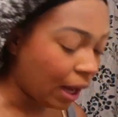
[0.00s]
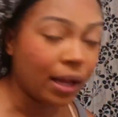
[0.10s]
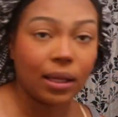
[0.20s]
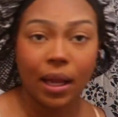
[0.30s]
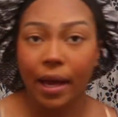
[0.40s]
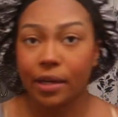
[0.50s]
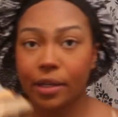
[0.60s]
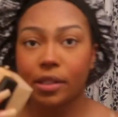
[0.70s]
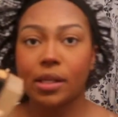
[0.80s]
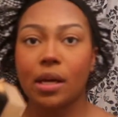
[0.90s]
a
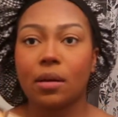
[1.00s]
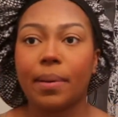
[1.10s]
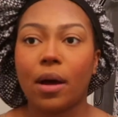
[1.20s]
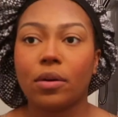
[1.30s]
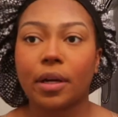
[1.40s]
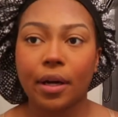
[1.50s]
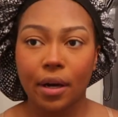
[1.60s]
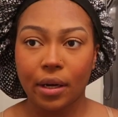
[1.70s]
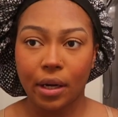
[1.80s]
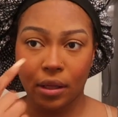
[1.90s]
lighter setting powder
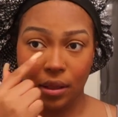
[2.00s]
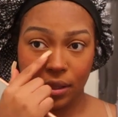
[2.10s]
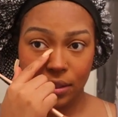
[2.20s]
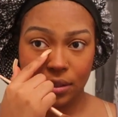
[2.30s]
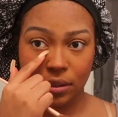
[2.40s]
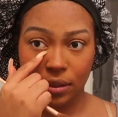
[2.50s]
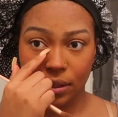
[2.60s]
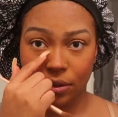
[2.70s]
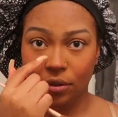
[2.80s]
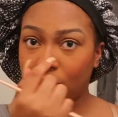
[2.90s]
in this
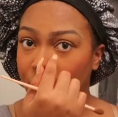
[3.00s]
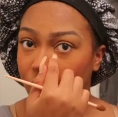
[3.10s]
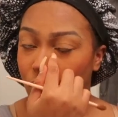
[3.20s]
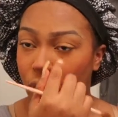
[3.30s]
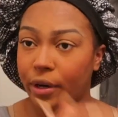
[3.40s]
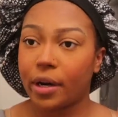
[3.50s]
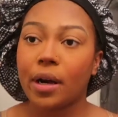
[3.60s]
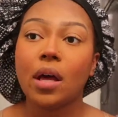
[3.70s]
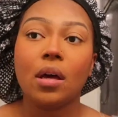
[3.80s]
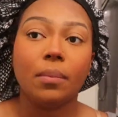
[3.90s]
little corner
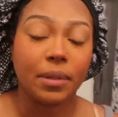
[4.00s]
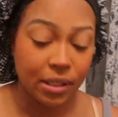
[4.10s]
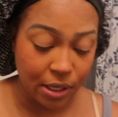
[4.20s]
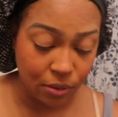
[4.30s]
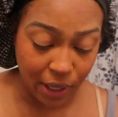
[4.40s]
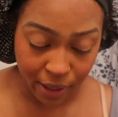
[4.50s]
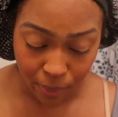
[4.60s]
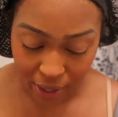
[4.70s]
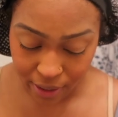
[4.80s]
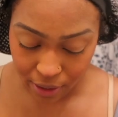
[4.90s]
because I do like a
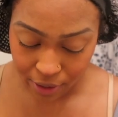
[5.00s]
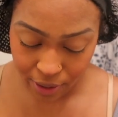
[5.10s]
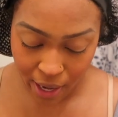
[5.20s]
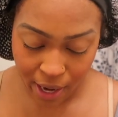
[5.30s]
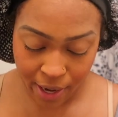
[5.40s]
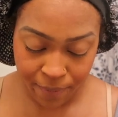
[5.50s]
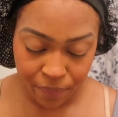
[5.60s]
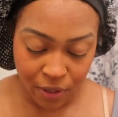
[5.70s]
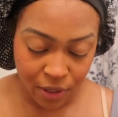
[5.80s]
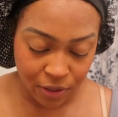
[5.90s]
bright under eye.
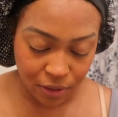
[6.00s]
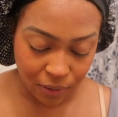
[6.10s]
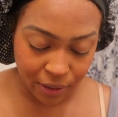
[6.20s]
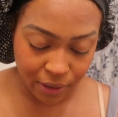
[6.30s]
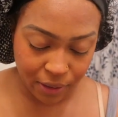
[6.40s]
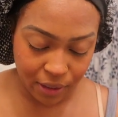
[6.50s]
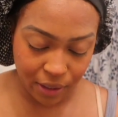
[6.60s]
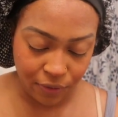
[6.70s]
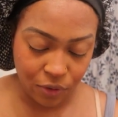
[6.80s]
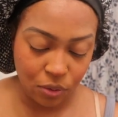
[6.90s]
So literally,
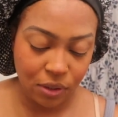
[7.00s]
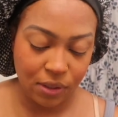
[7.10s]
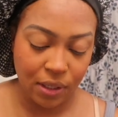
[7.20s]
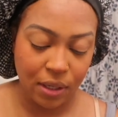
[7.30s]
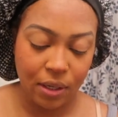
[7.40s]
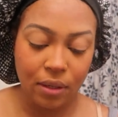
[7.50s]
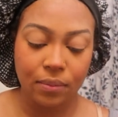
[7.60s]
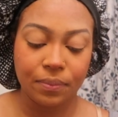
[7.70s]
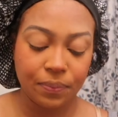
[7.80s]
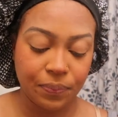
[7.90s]
if you just get
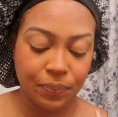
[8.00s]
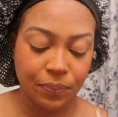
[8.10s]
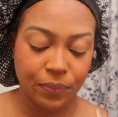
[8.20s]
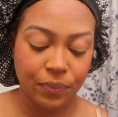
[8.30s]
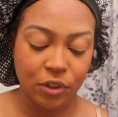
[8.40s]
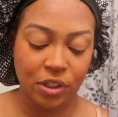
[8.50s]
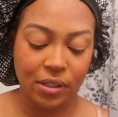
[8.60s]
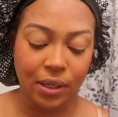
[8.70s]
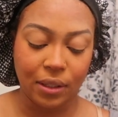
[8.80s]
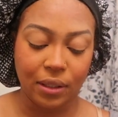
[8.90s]
just
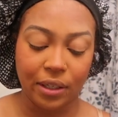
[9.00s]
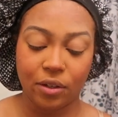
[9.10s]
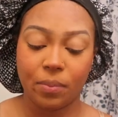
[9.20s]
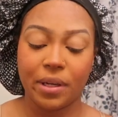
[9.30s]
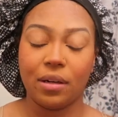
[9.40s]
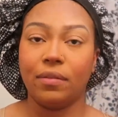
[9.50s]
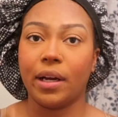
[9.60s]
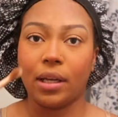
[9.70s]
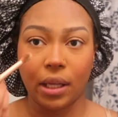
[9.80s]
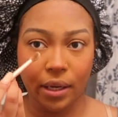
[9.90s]
a little bit of
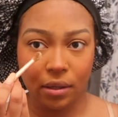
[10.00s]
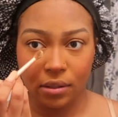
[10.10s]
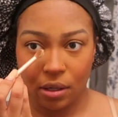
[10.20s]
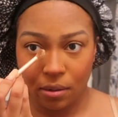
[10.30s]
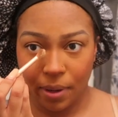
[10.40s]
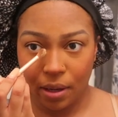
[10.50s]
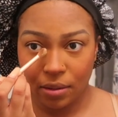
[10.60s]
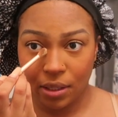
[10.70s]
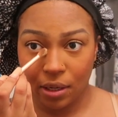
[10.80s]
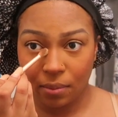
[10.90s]
like a lighter
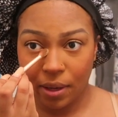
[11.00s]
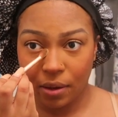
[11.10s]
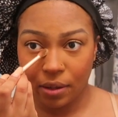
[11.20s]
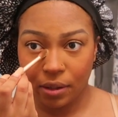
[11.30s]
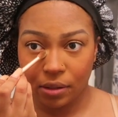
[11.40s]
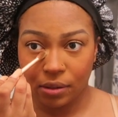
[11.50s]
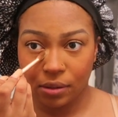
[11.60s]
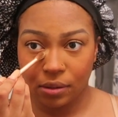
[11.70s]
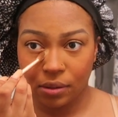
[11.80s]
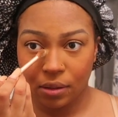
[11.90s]
setting powder and
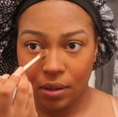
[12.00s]
just